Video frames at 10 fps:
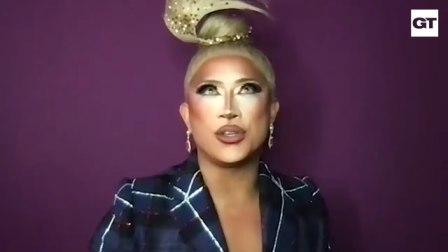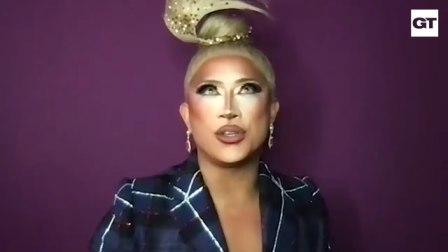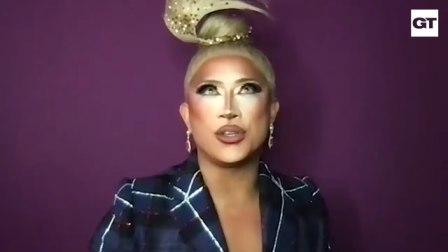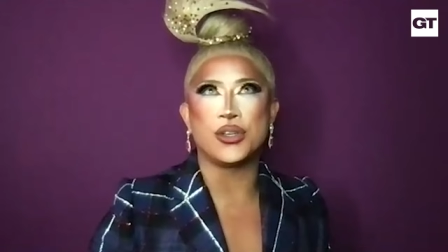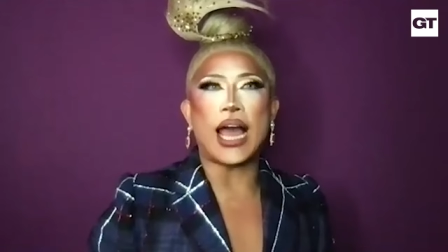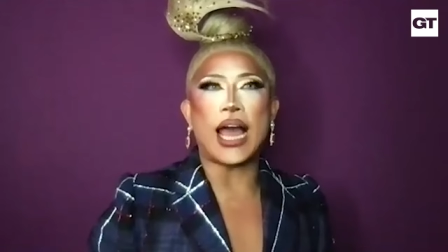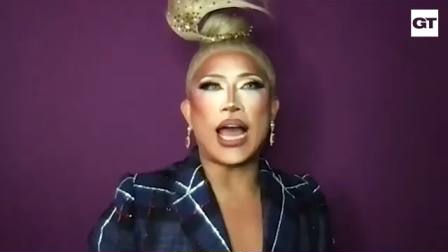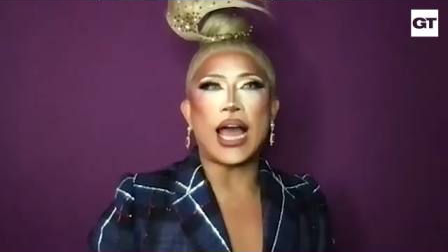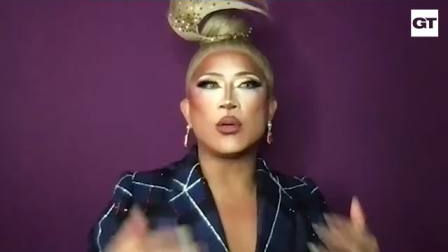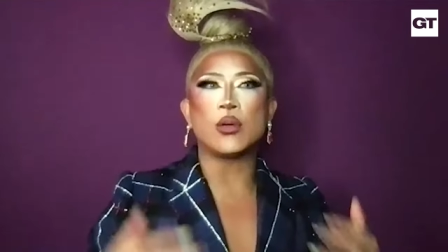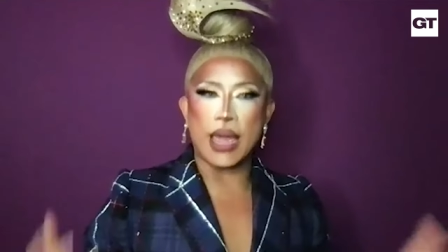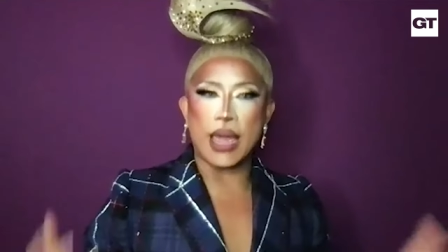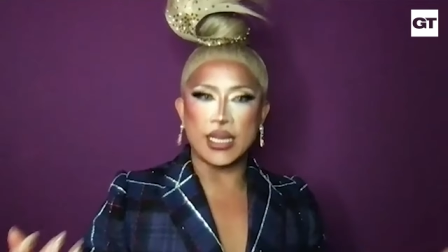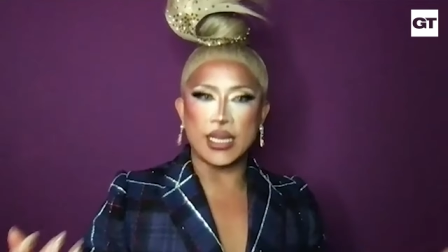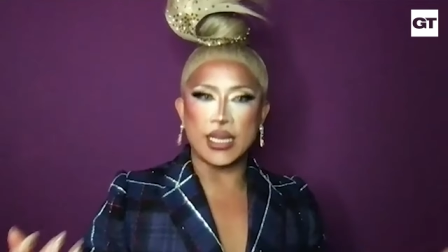So as I was
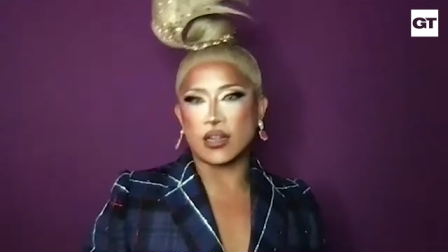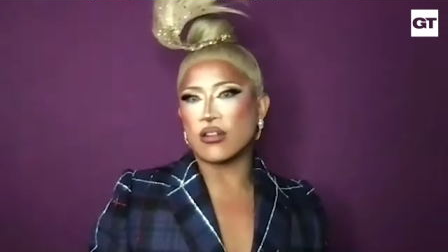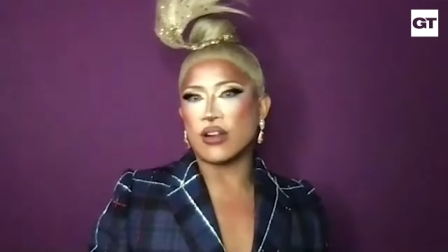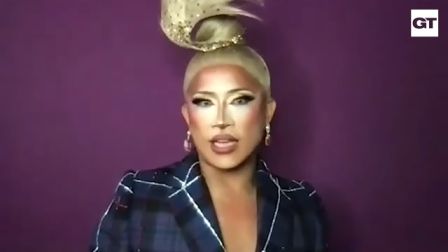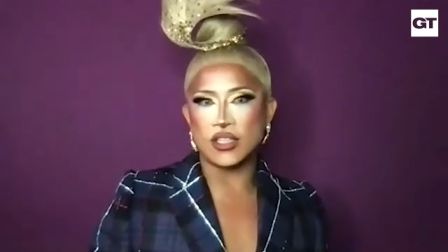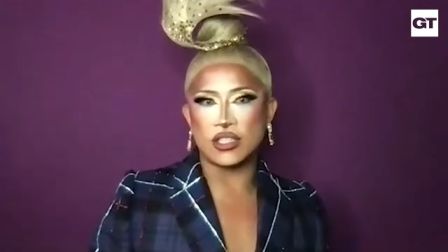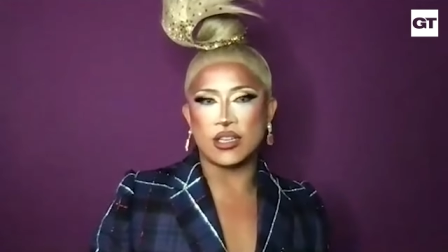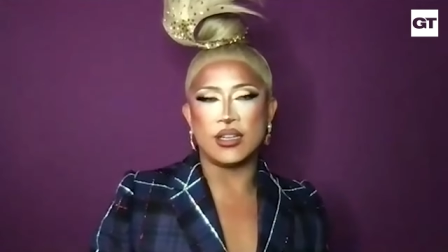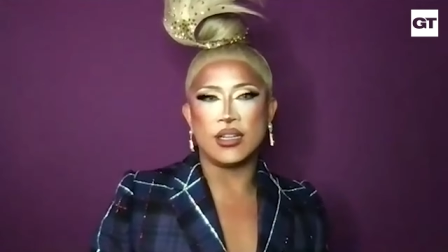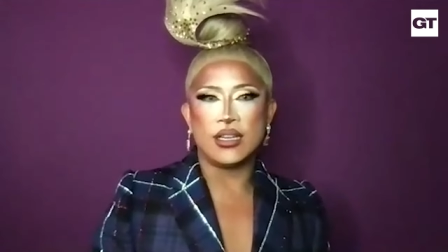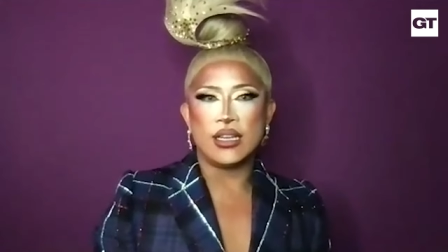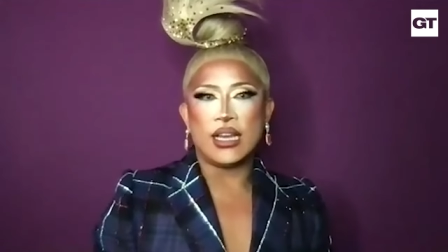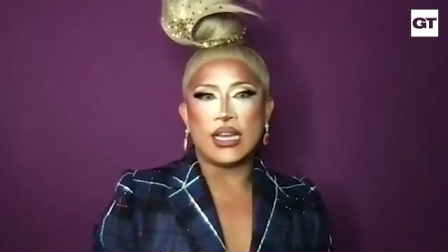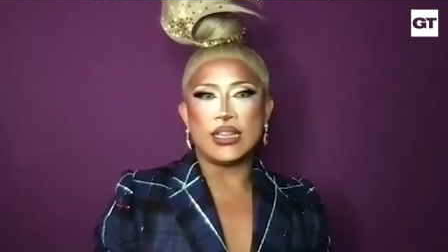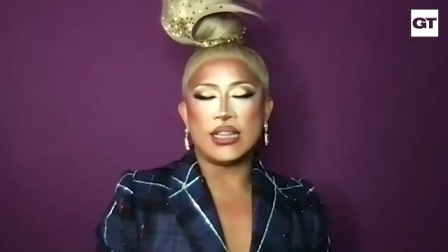making that creation,
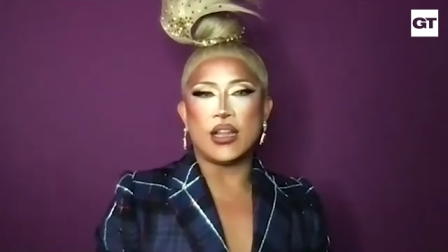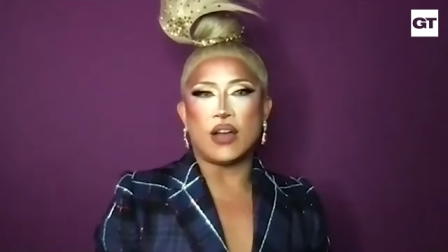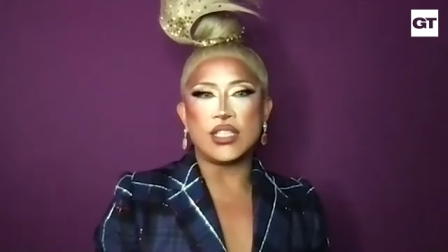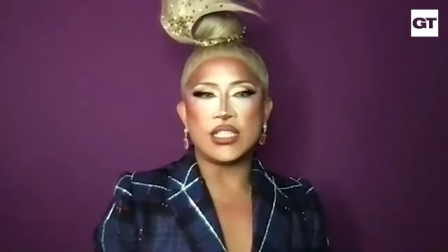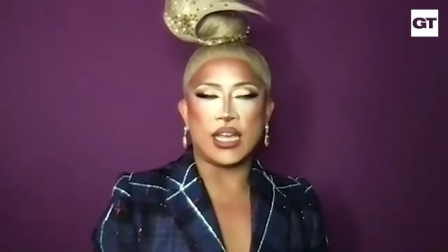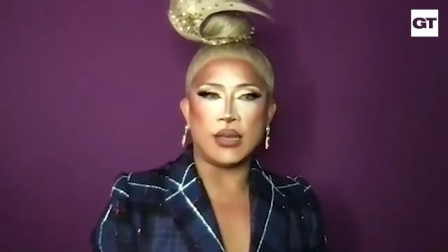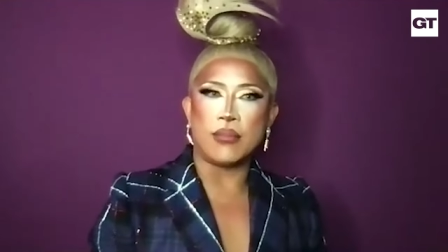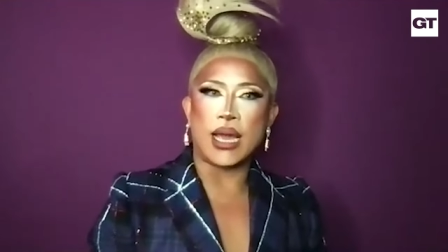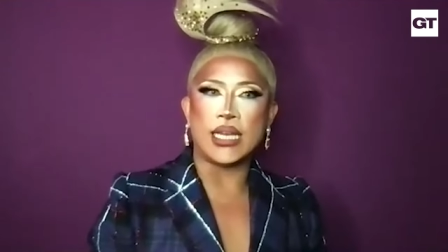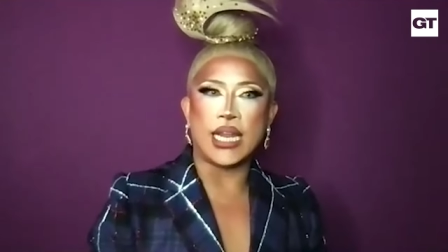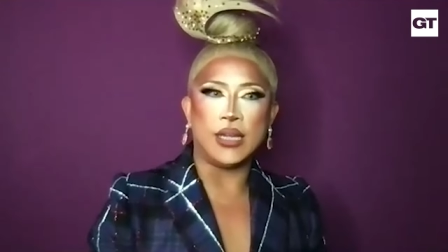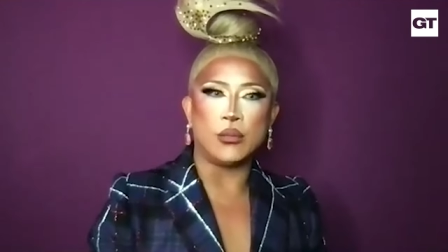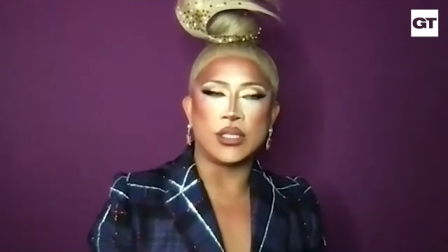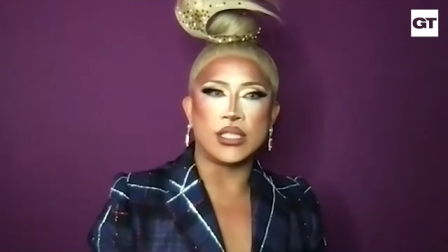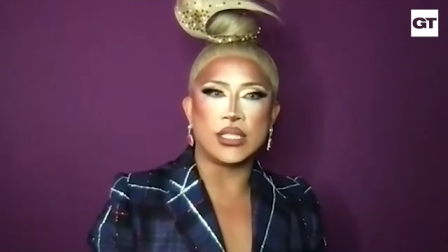obviously my knee
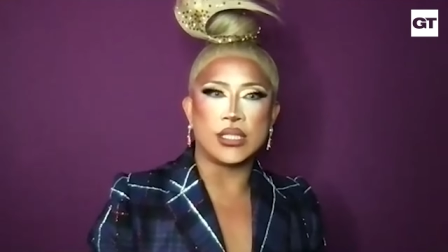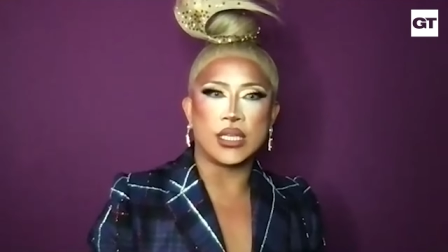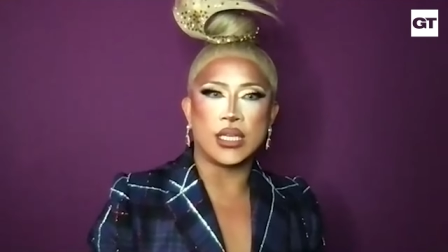was